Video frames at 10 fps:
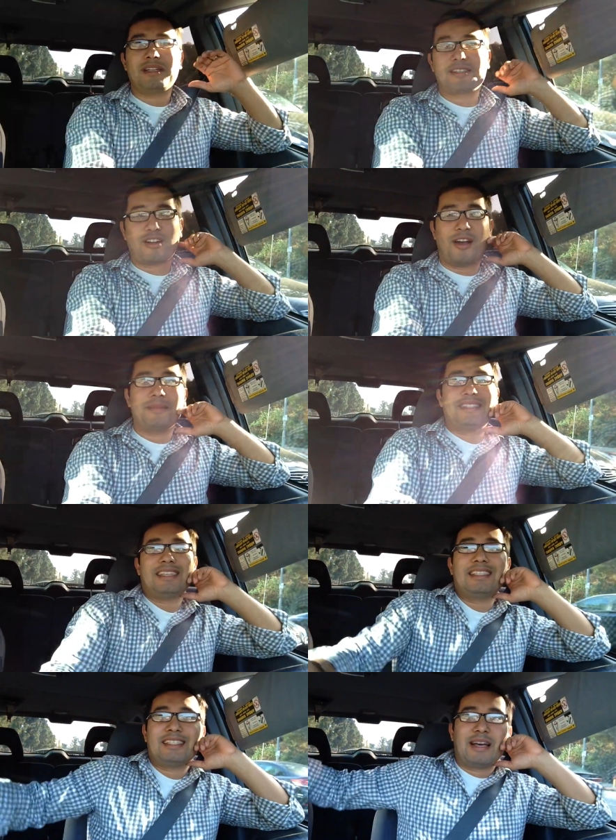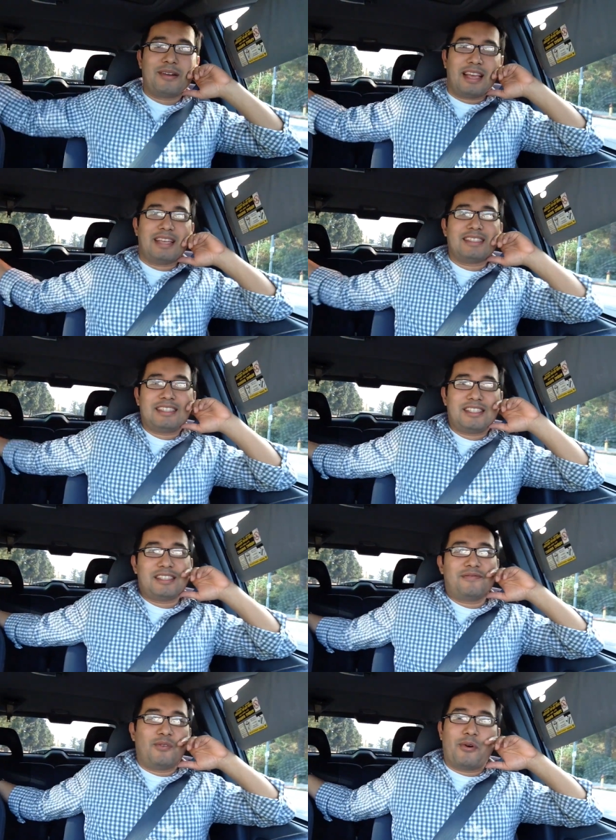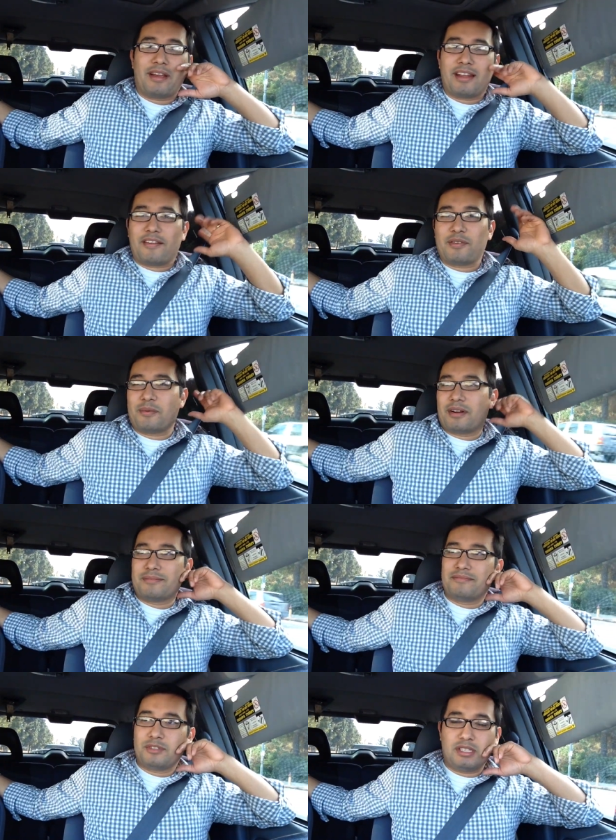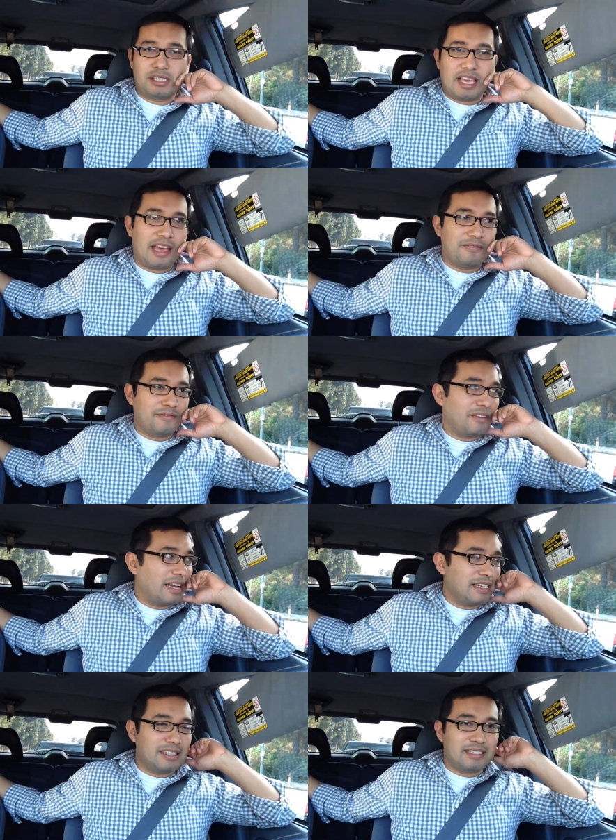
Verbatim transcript: much common sense nowadays is just void everywhere. You just can't find